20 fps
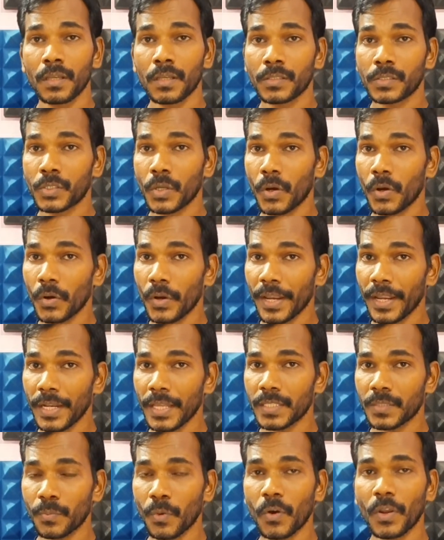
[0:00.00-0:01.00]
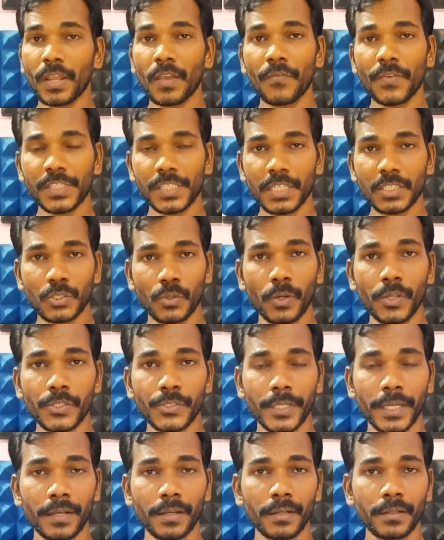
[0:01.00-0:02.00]
So it is more efficient
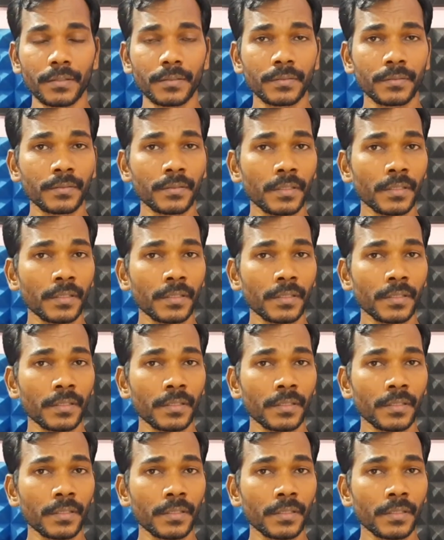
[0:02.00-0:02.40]
solution.